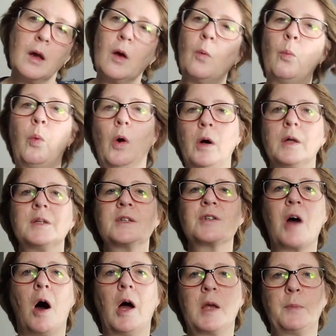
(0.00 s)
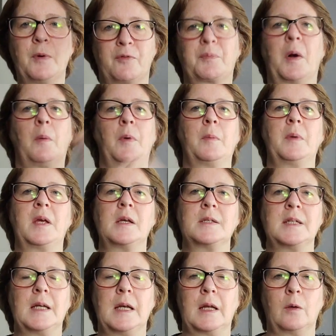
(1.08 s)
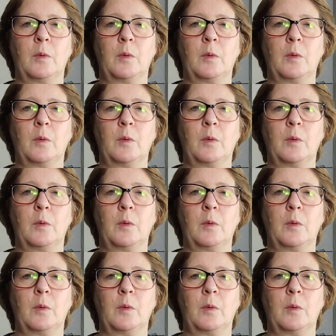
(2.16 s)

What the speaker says: What type of problem are you dealing